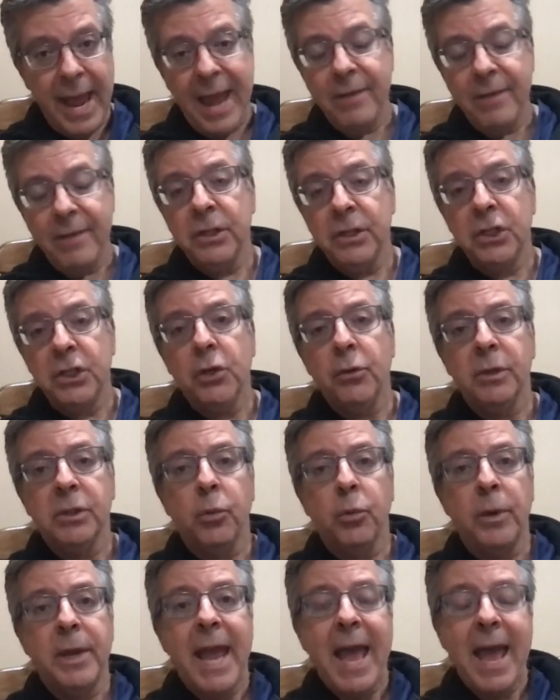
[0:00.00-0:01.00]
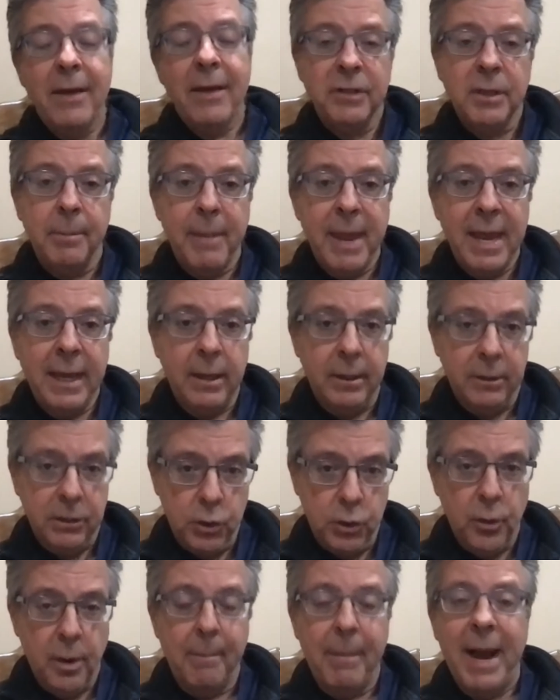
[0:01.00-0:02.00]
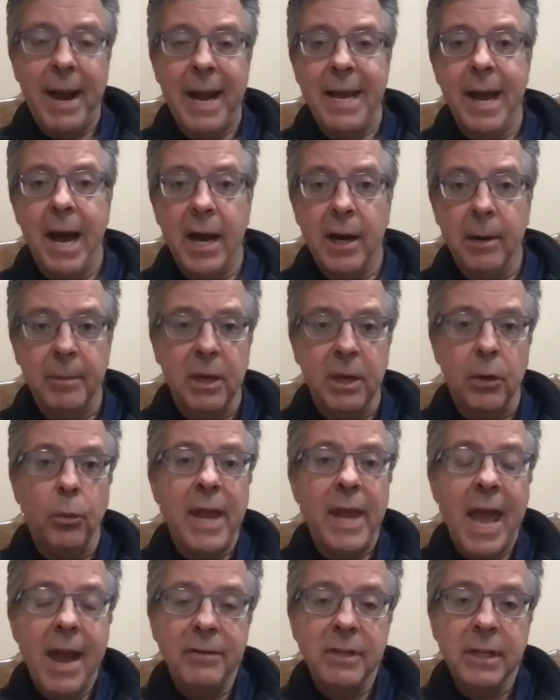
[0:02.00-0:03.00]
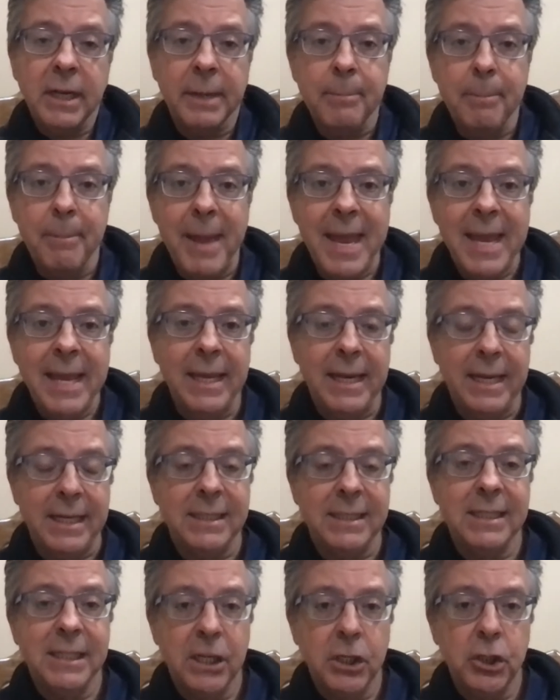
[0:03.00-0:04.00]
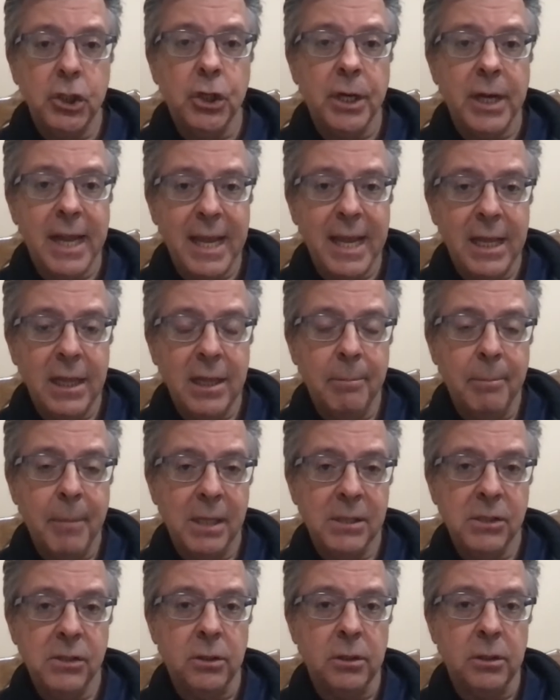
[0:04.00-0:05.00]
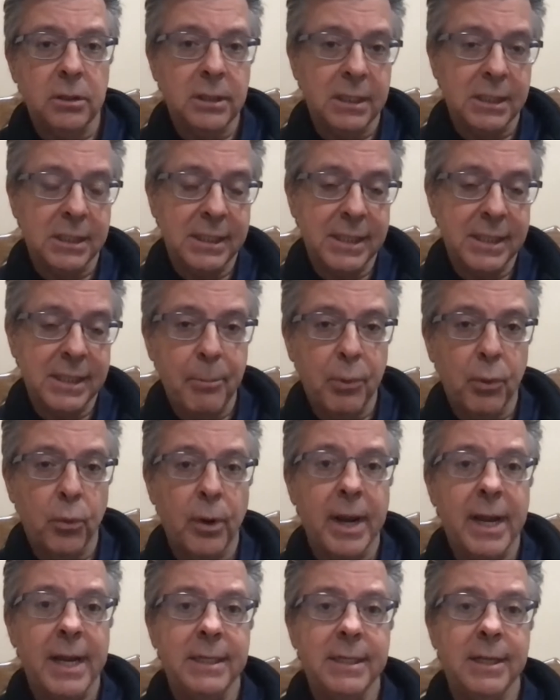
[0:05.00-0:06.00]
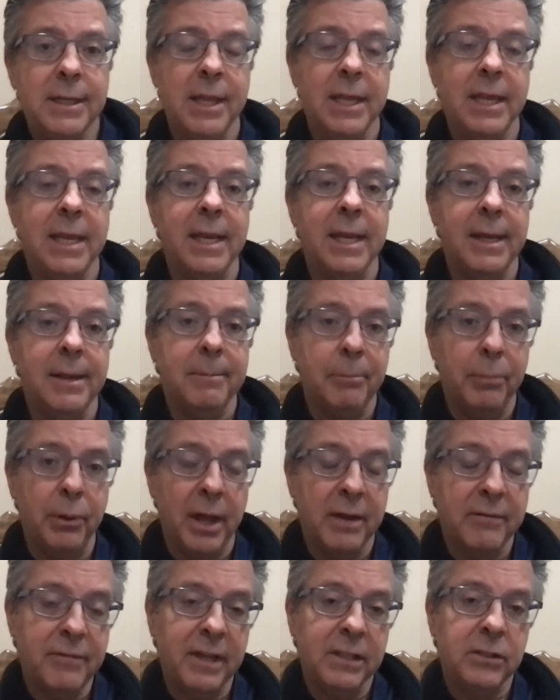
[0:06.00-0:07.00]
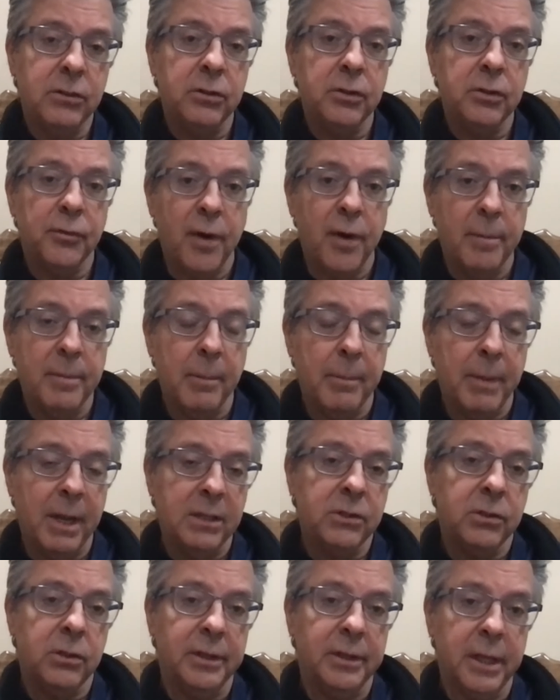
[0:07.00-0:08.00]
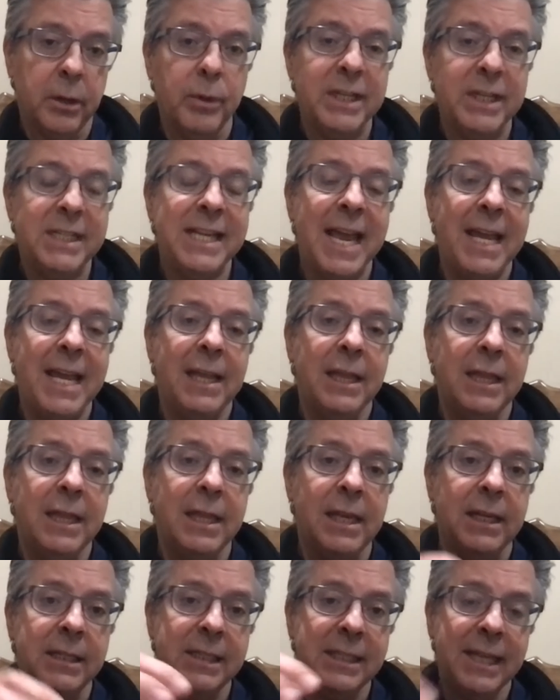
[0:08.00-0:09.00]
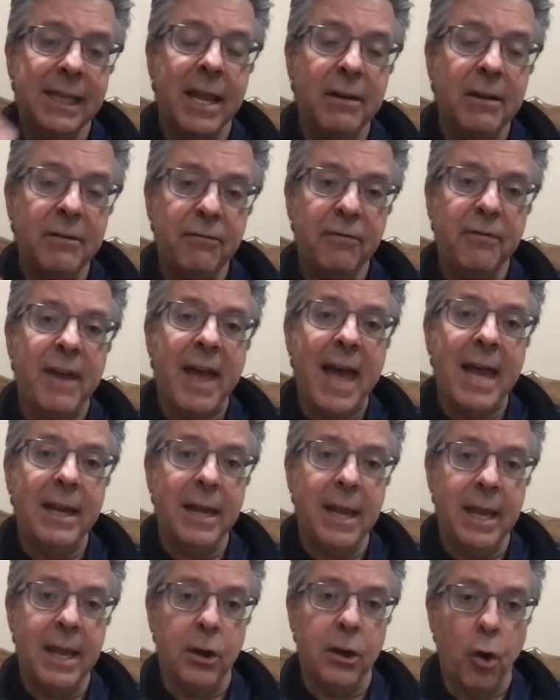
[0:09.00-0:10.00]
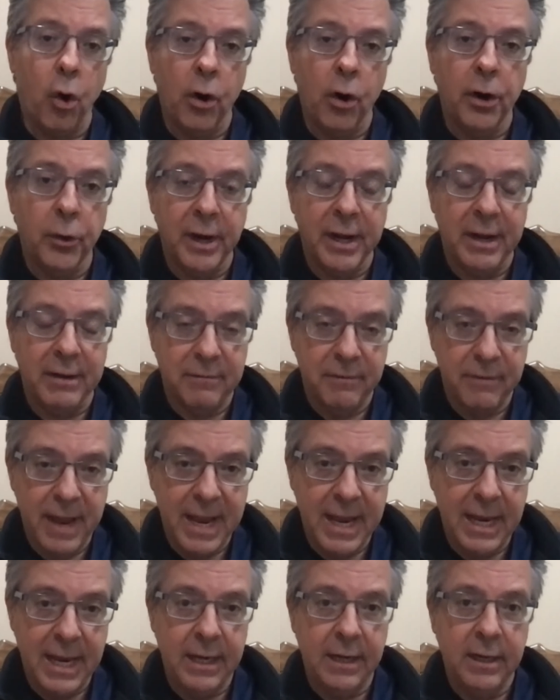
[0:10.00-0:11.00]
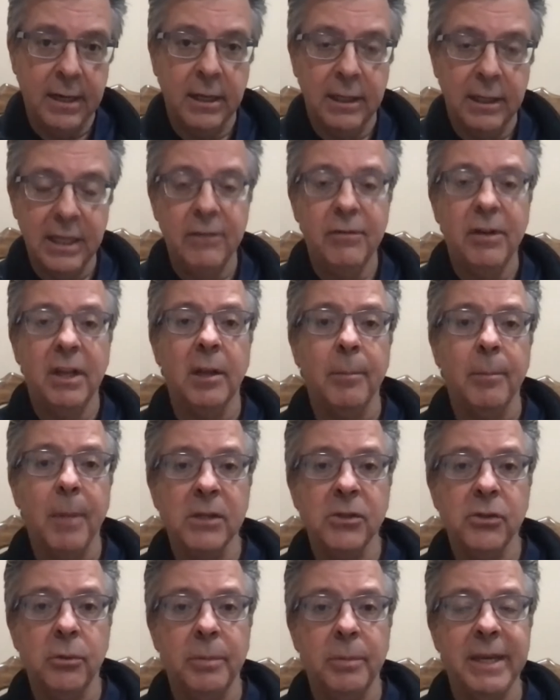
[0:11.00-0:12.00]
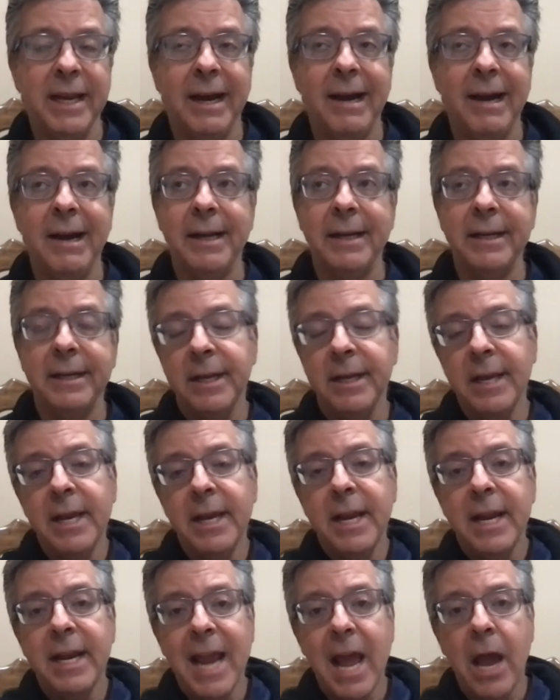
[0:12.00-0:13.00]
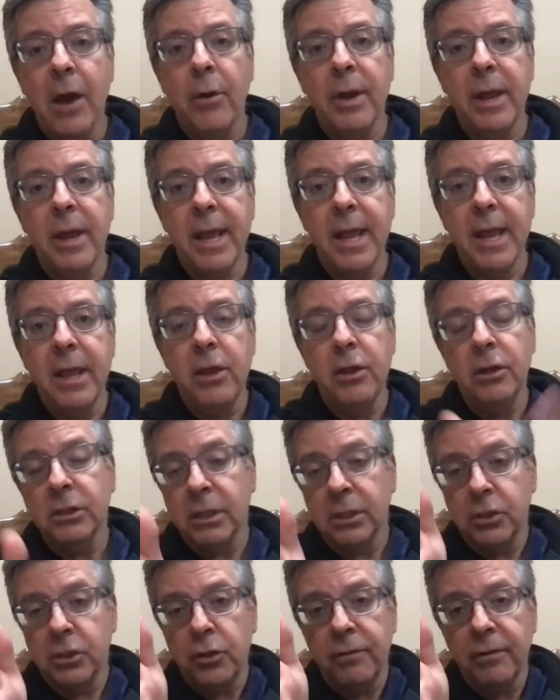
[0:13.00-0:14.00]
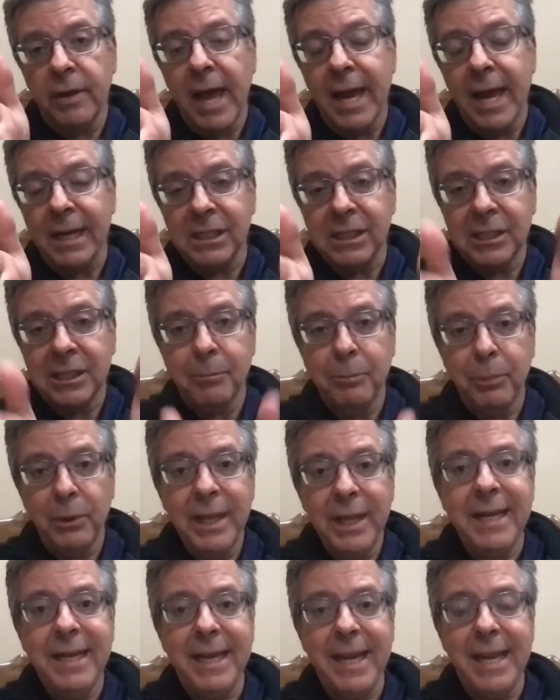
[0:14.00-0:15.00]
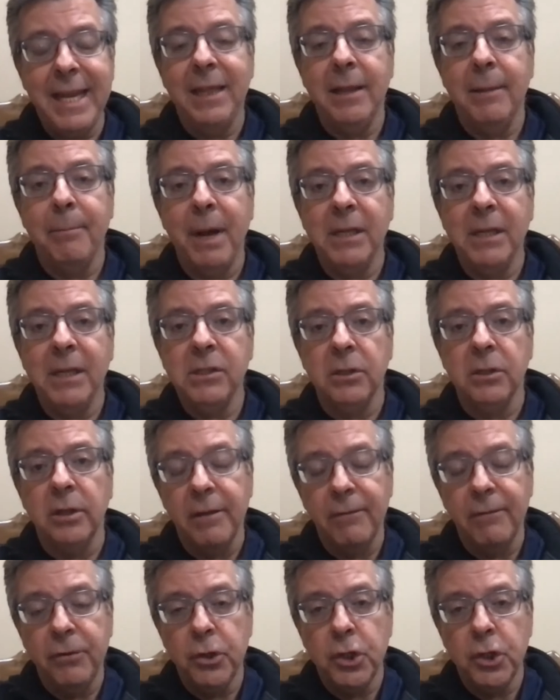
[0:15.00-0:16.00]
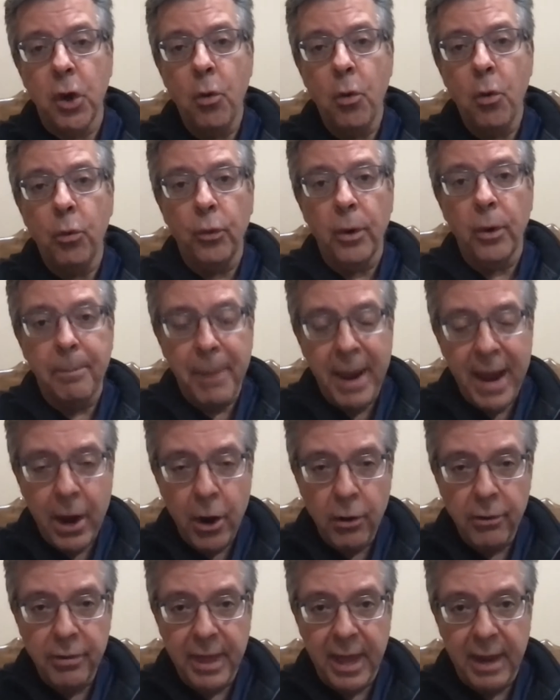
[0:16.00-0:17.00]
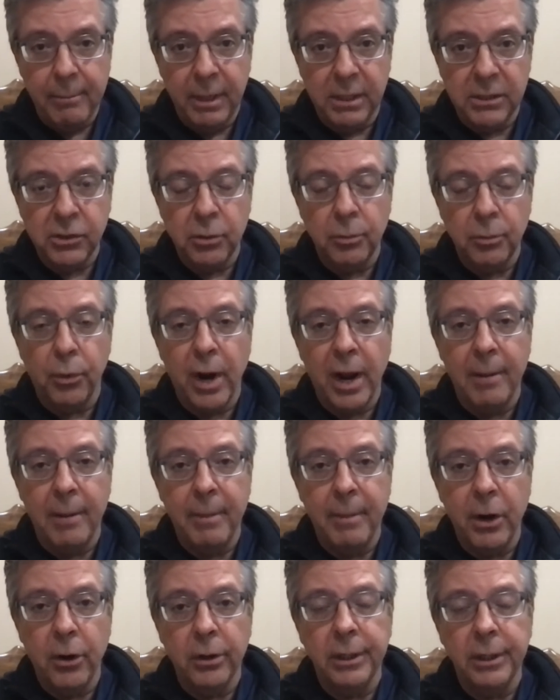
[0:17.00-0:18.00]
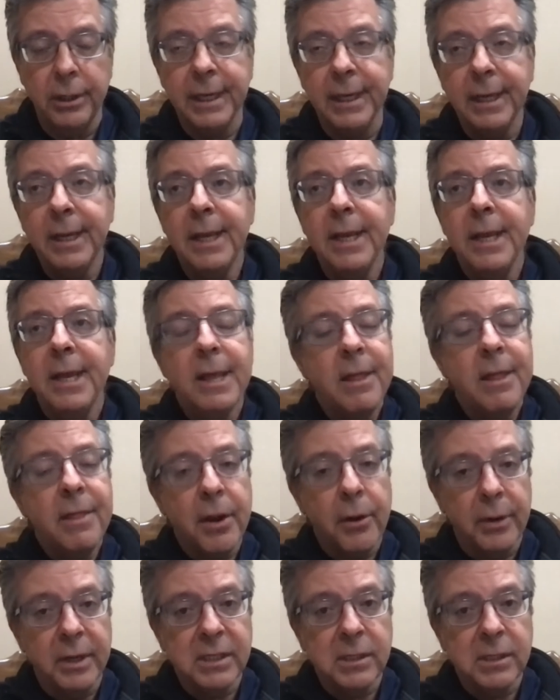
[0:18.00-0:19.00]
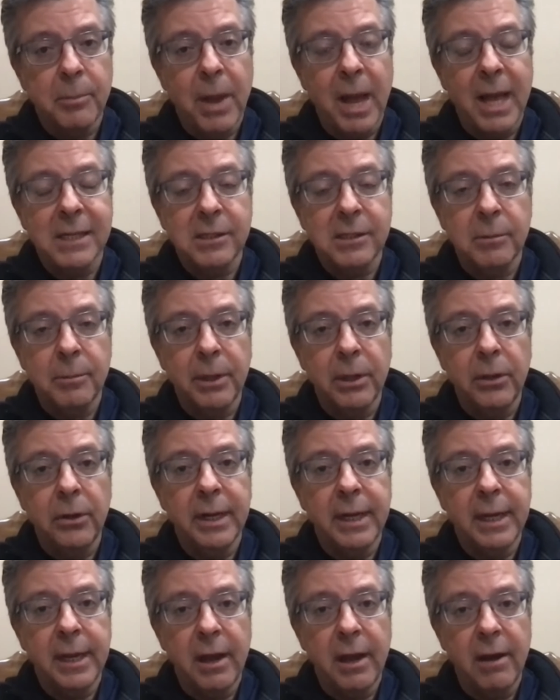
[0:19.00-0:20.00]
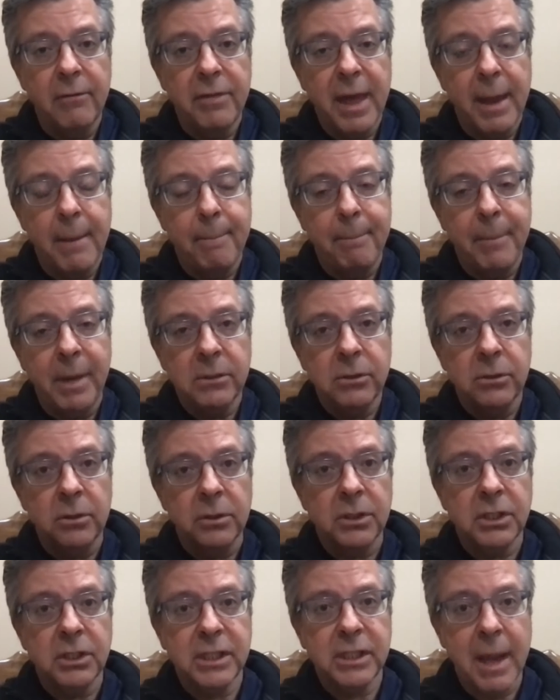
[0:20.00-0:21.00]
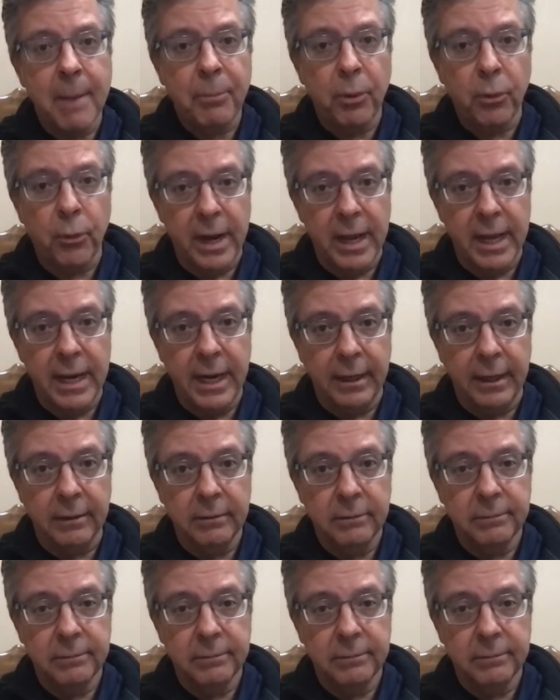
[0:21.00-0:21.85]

we have to do is we have to make do a myotomy. We have to make an incision in the muscle to separate the blood vessels from the muscle, and then we take the skin fat and artery and vein, leaving the muscle behind. Now, since you've got a split in the muscle, if you don't repair that muscle primarily, there is a possibility of that muscle separating,